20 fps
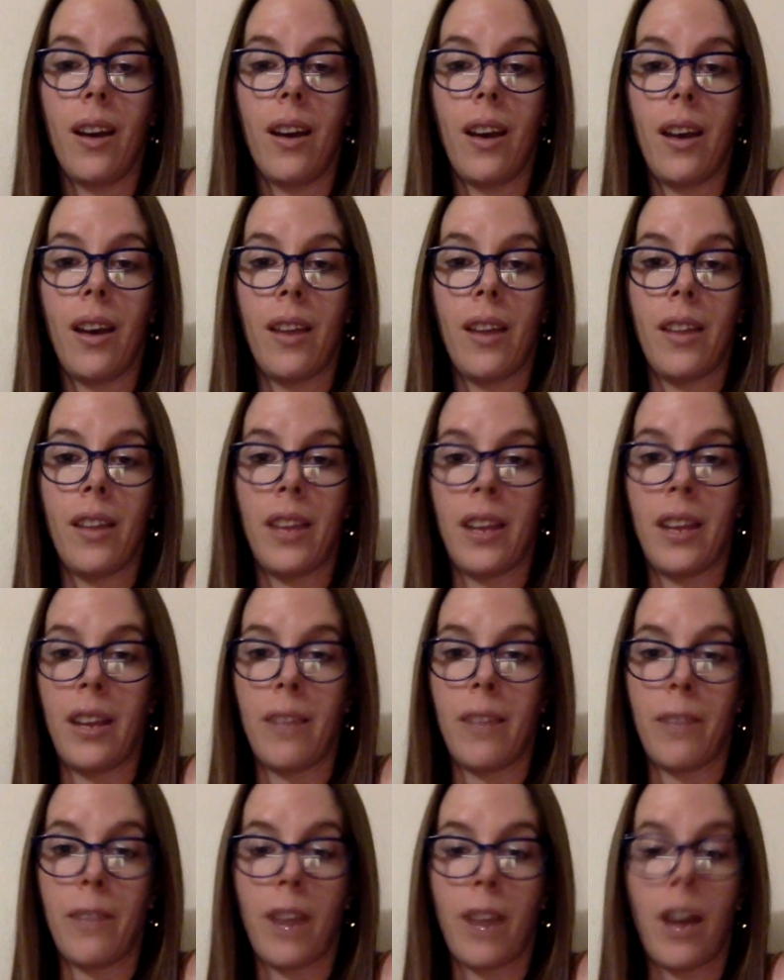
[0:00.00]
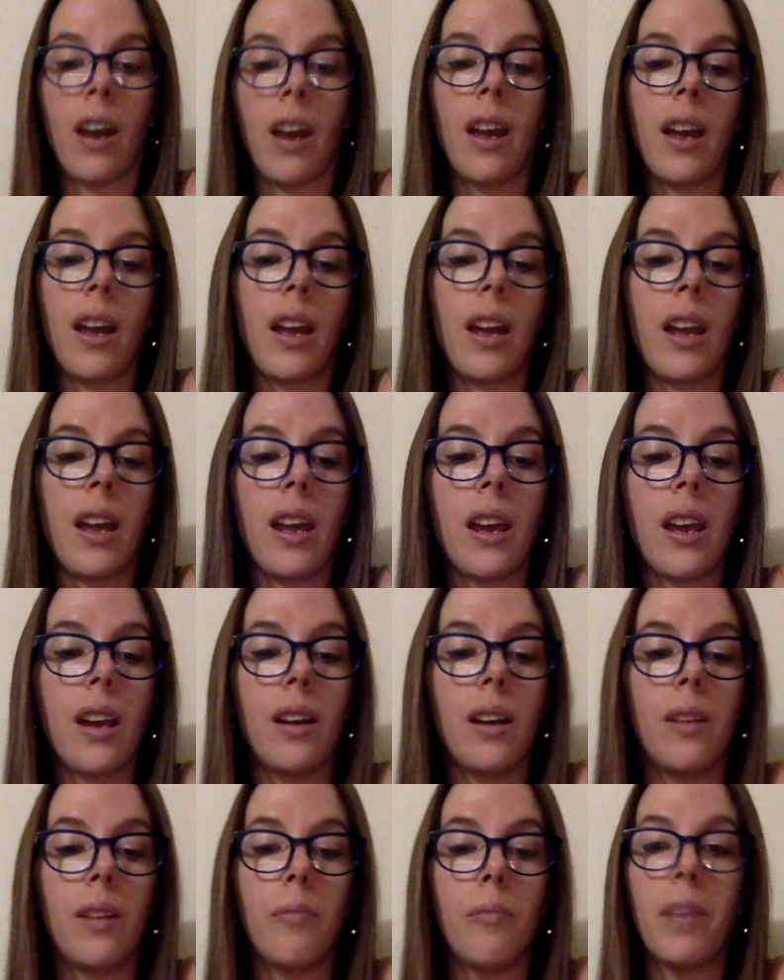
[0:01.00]
And then if I
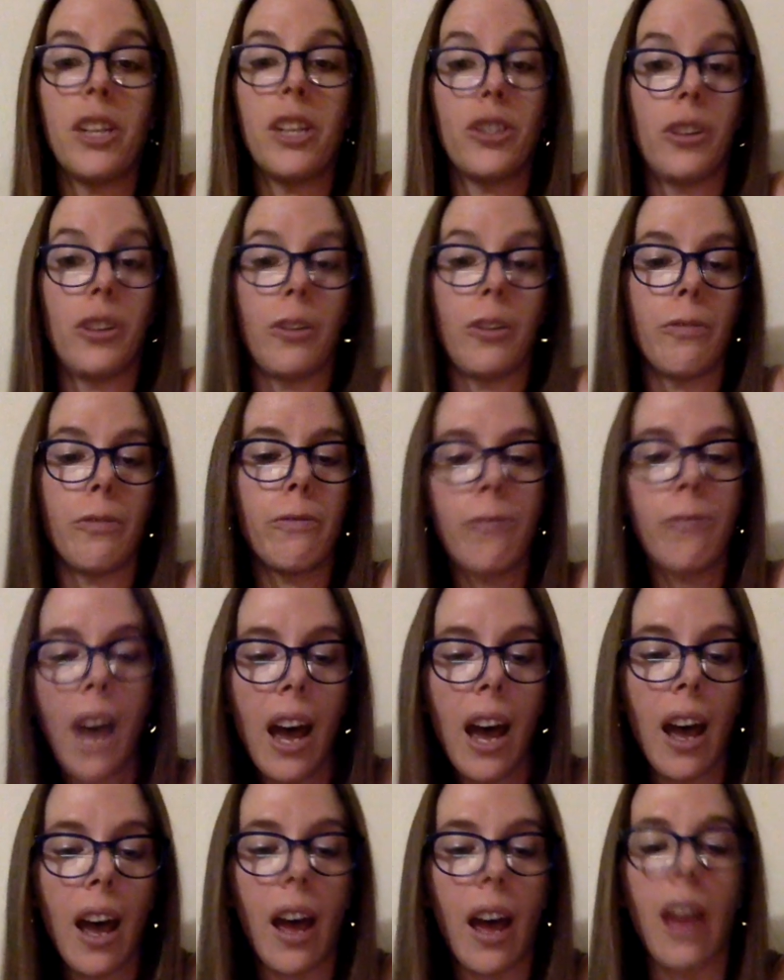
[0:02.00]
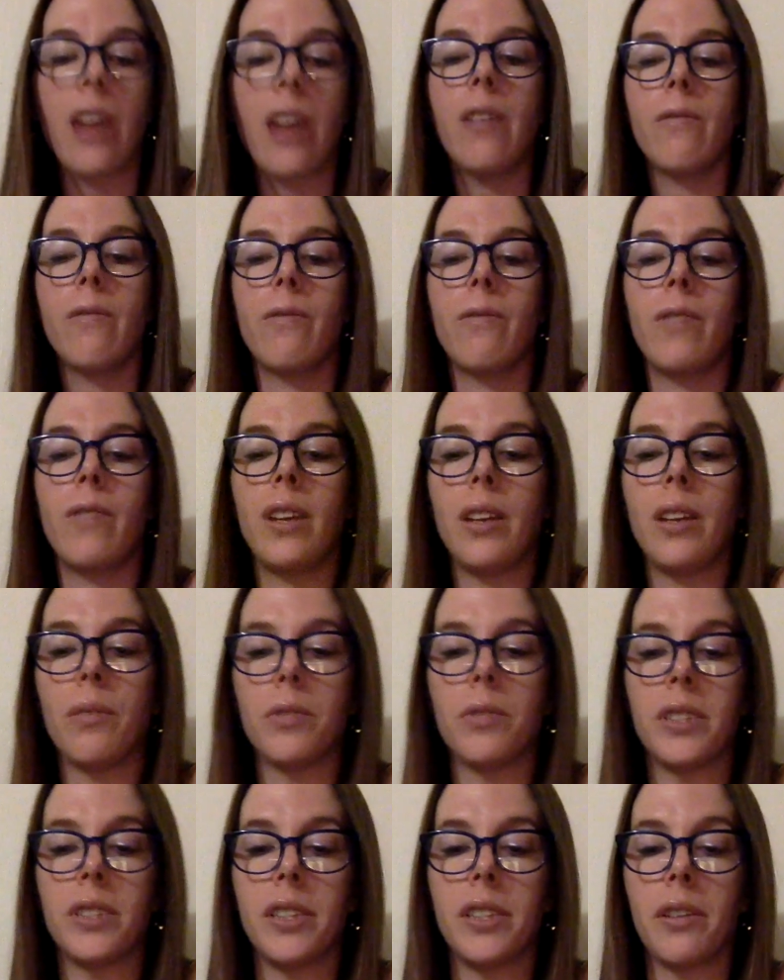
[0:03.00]
modulo 5
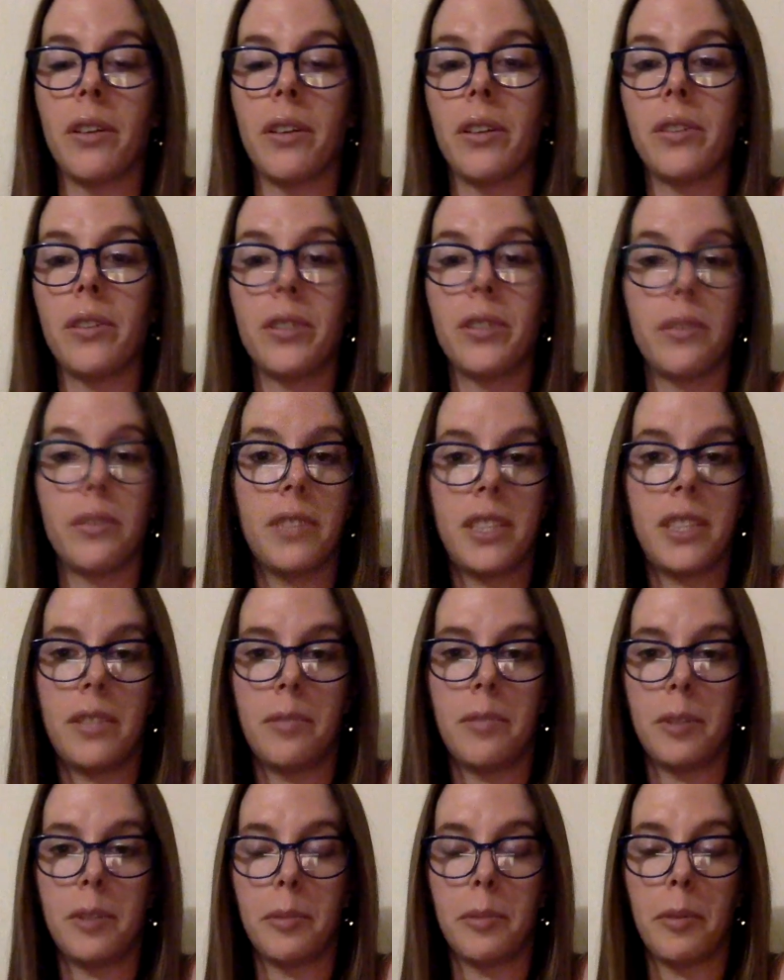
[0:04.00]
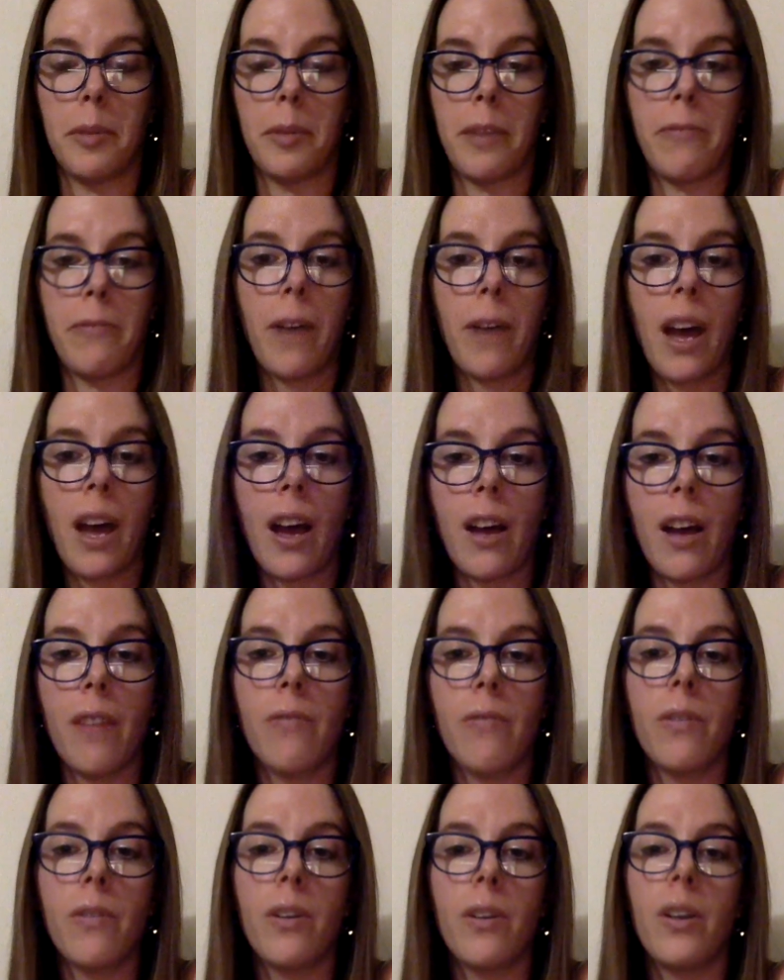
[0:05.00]
equals 0, so if it's divisible by 5,
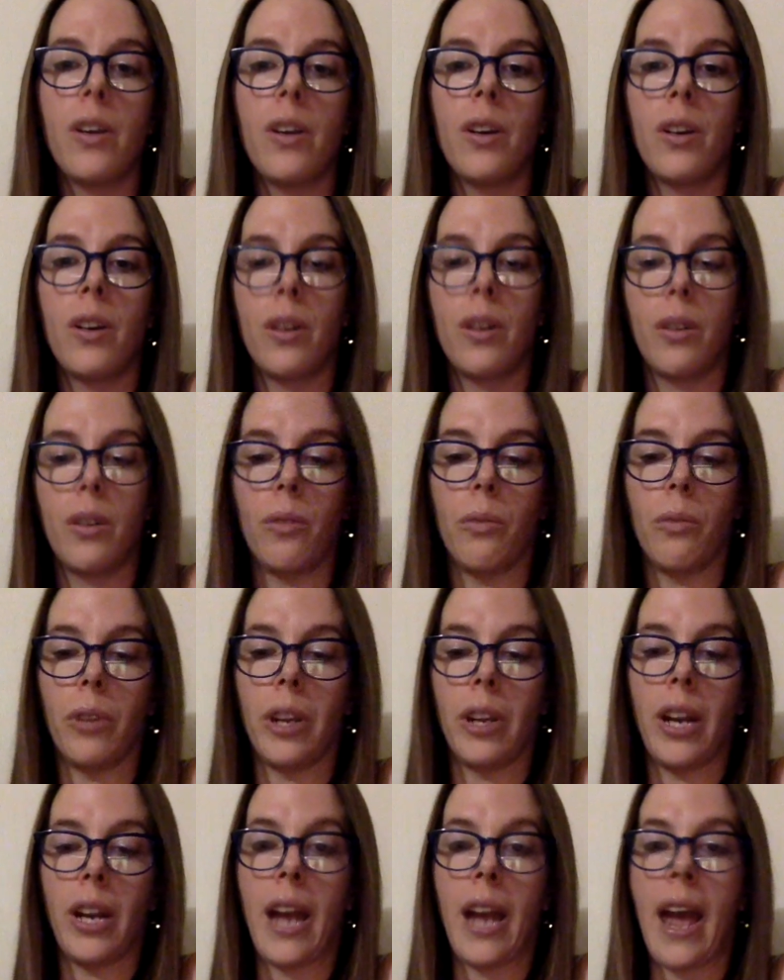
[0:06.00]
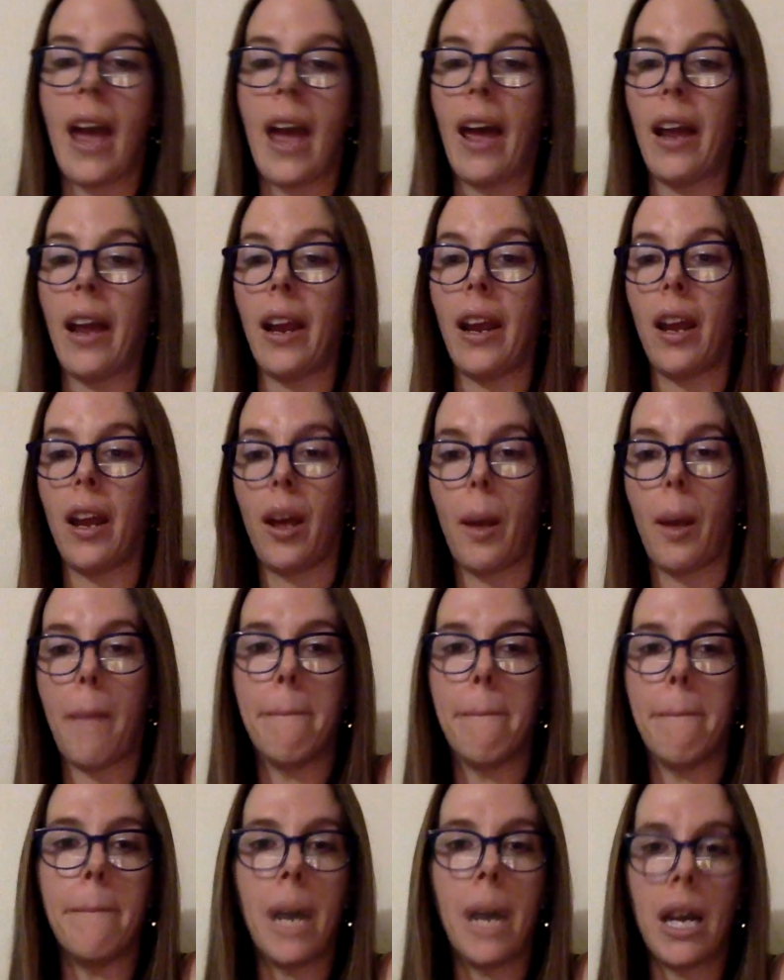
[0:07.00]
we're going to add
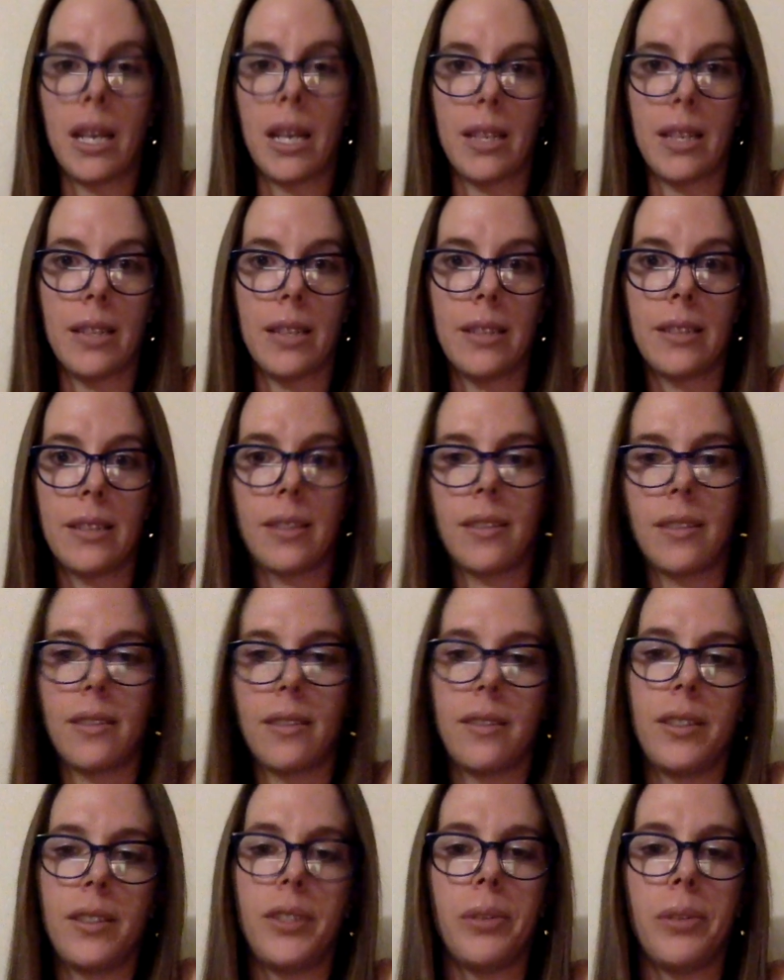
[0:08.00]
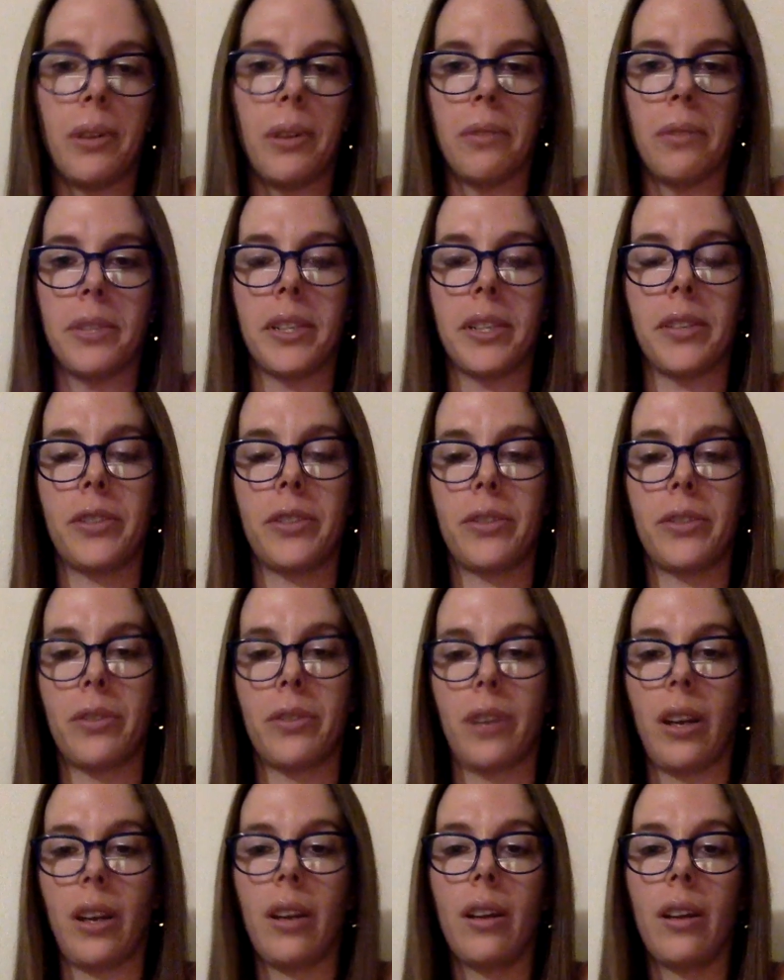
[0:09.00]
buzz to our result
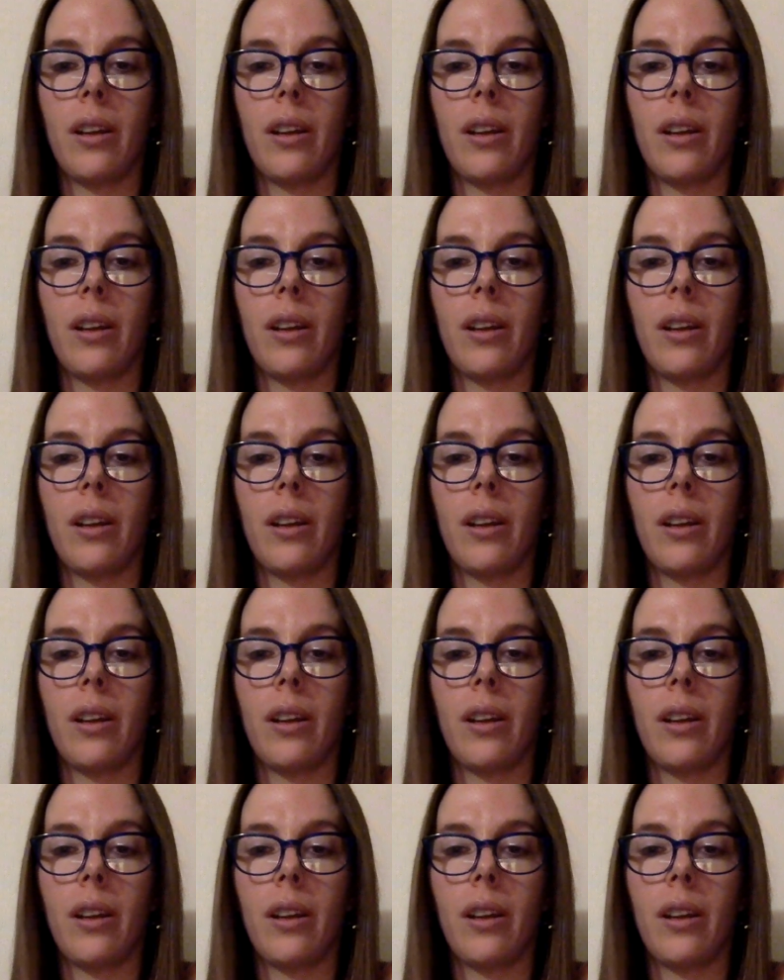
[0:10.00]
string.